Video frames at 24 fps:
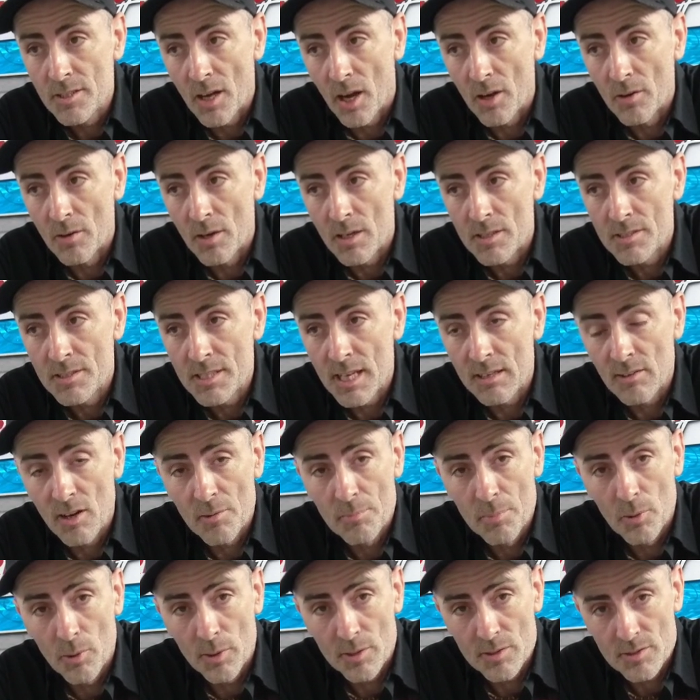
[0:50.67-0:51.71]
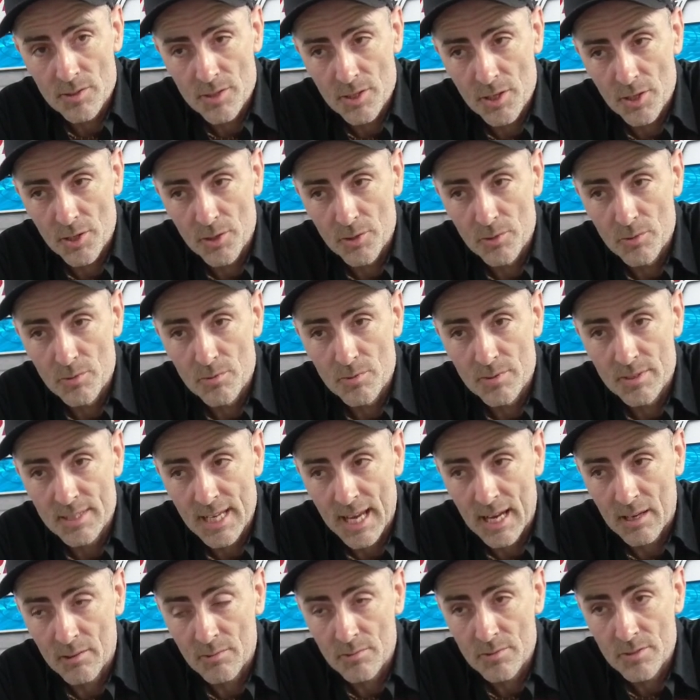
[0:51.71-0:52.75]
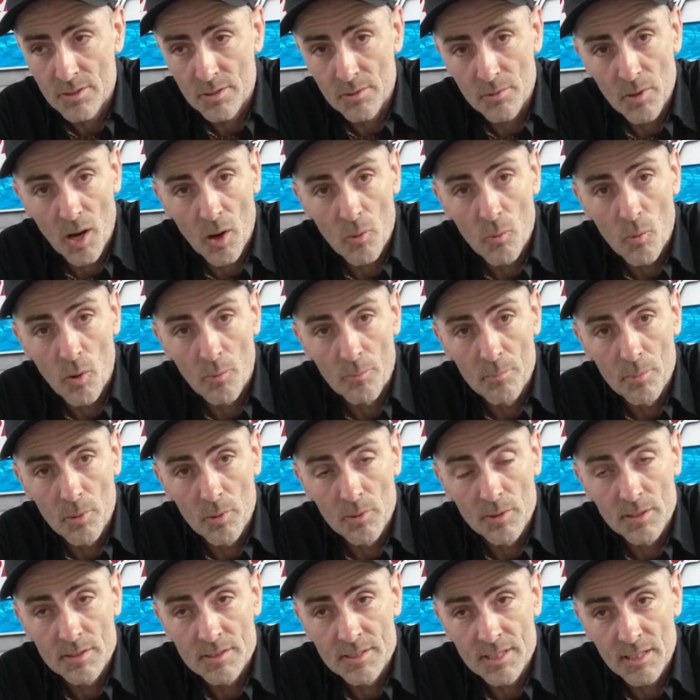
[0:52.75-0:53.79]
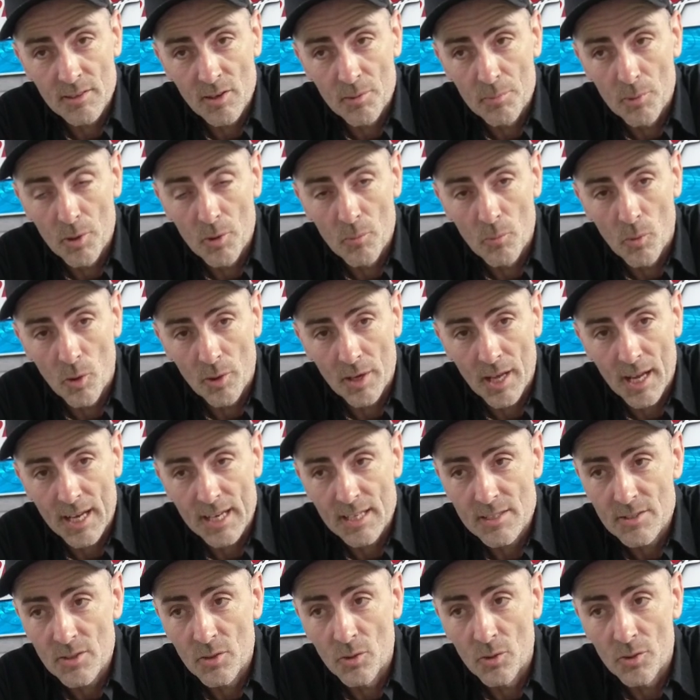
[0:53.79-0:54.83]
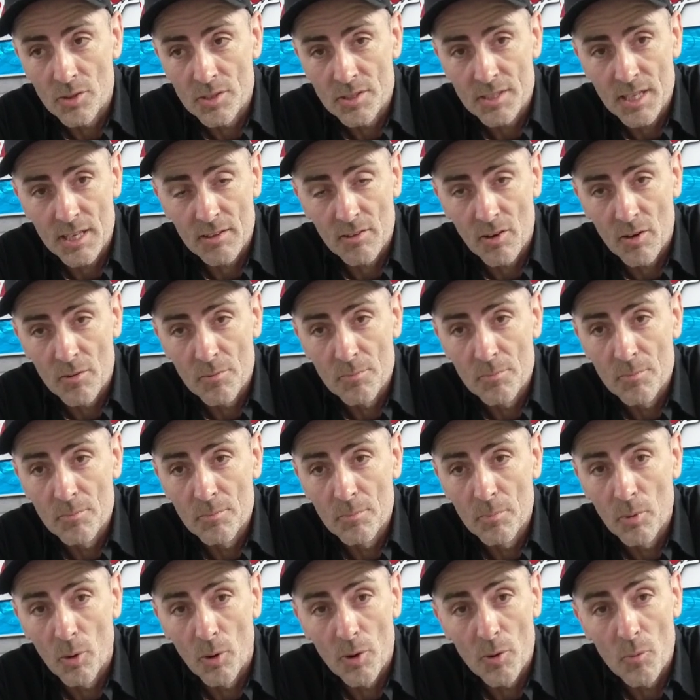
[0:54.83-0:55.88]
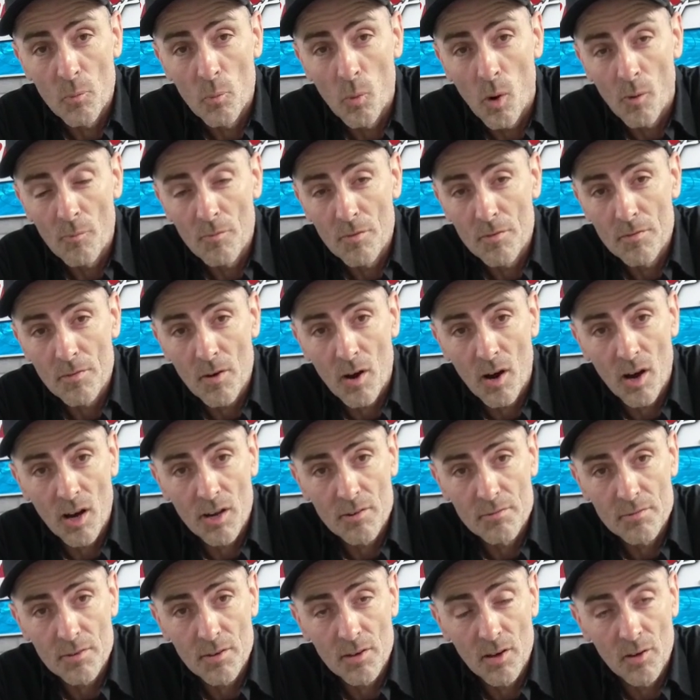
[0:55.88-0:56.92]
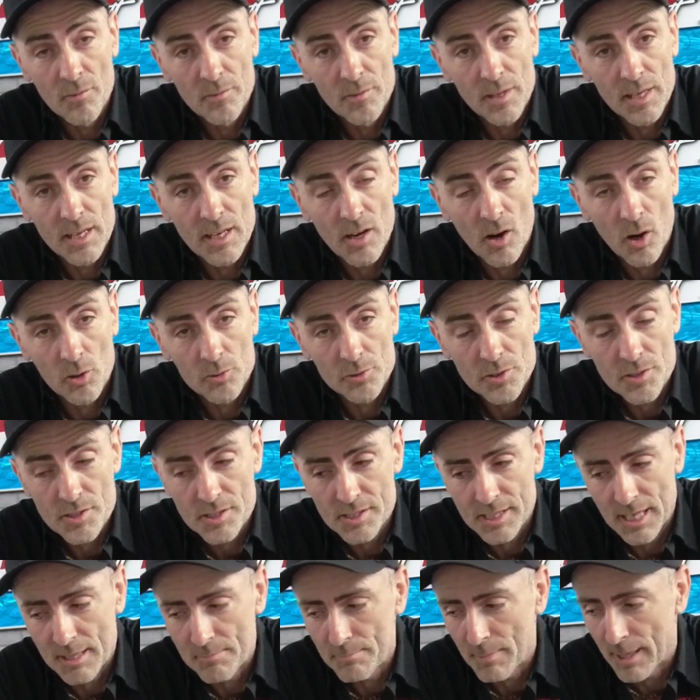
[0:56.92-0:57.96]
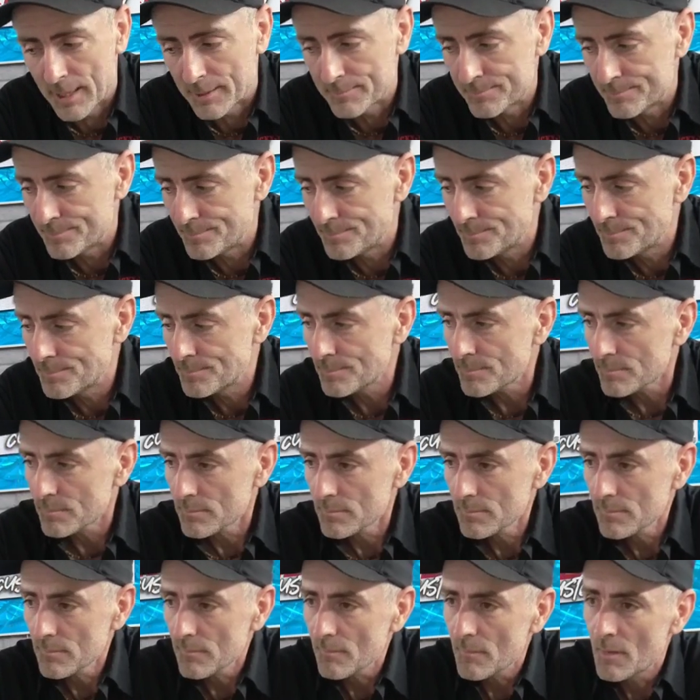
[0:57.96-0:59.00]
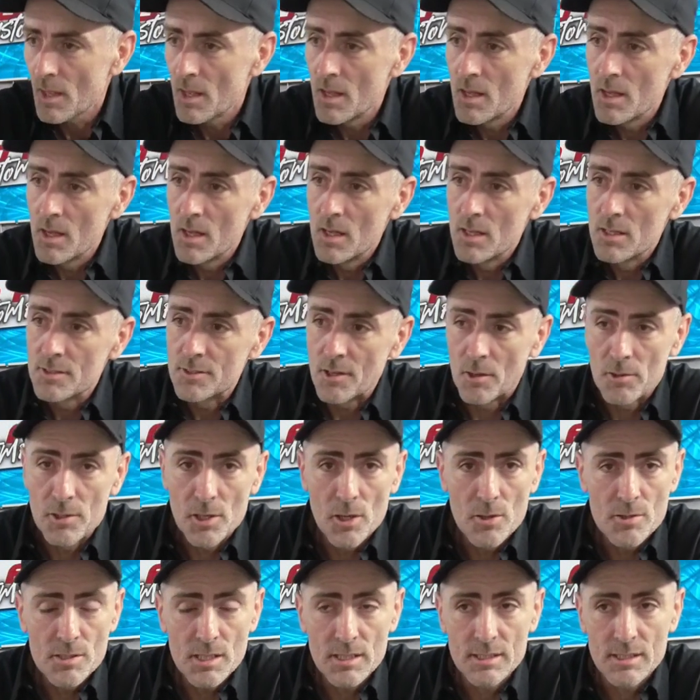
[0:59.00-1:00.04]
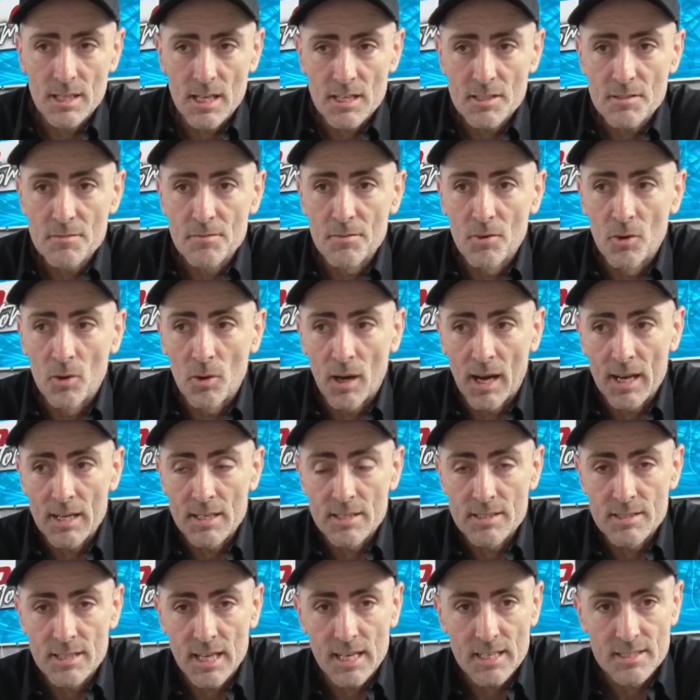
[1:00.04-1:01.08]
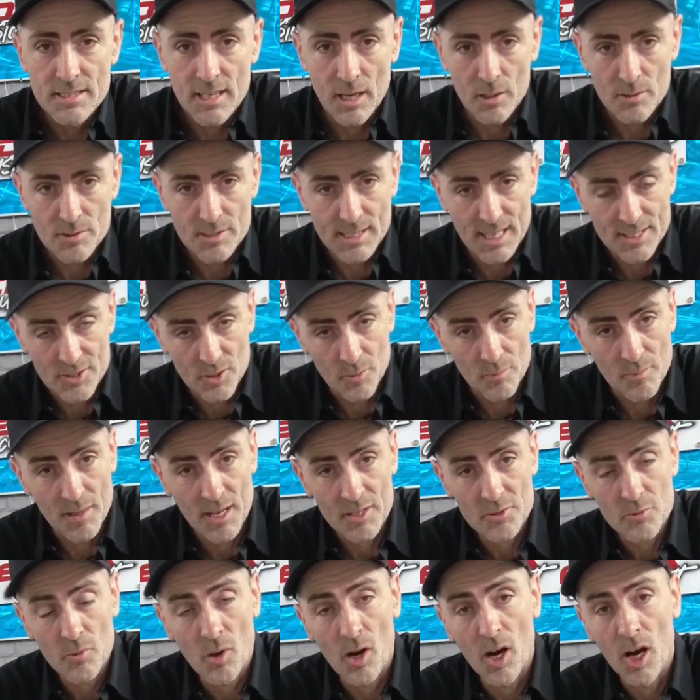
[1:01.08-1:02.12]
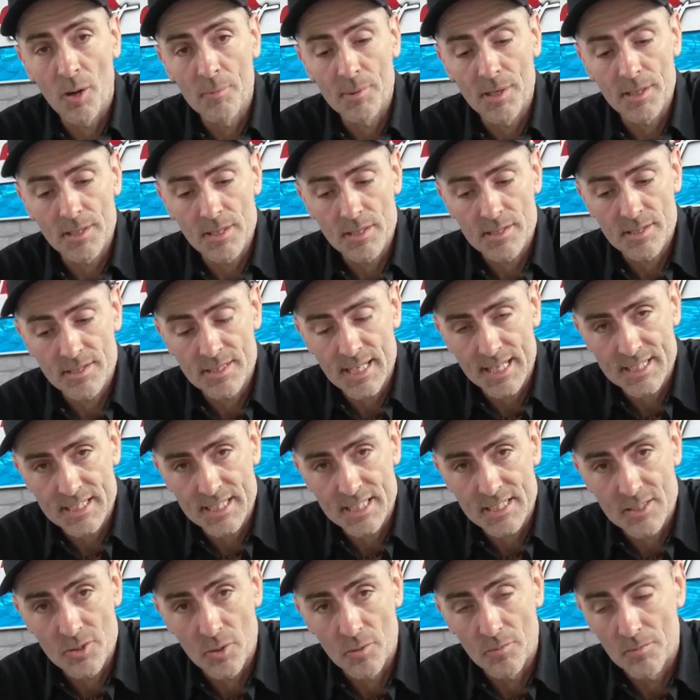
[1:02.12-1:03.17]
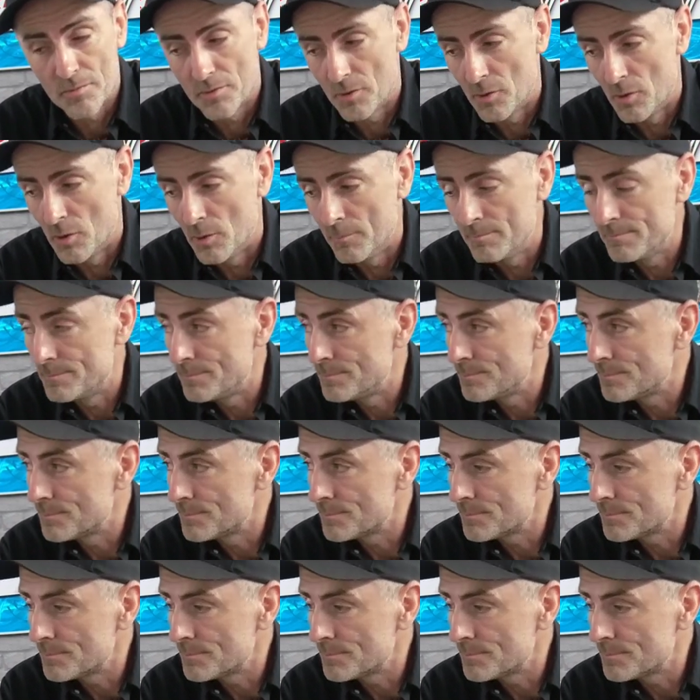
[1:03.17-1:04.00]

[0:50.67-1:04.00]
So a 0.2 down to a 0.18 or the 0.15 on the Harbour and Steam Bay. So using this for a detail setup, that's what I'm going to set it up for.